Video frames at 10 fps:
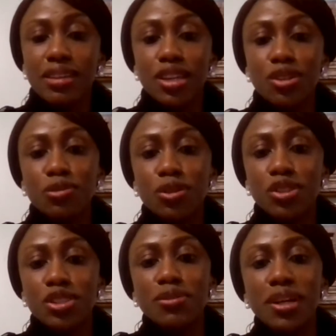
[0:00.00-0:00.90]
Thank you for
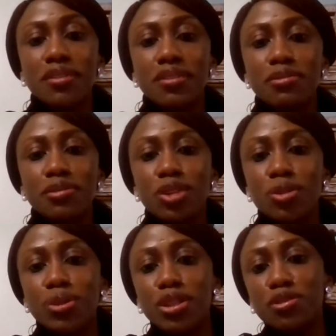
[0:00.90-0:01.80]
this very
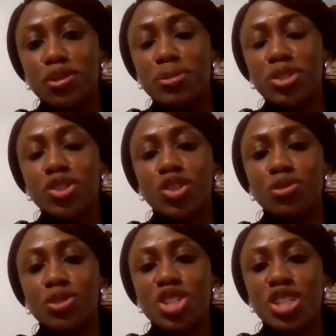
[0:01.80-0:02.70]
valuable information
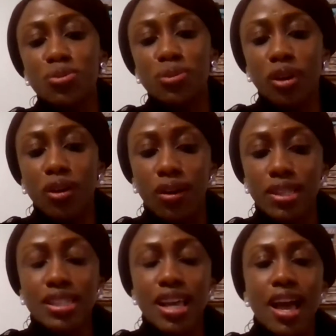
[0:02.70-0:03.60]
you've shared with
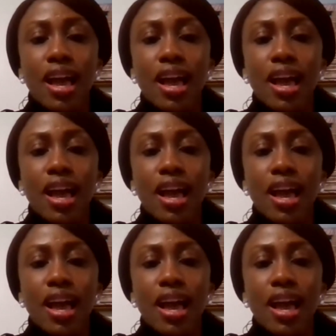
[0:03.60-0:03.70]
us.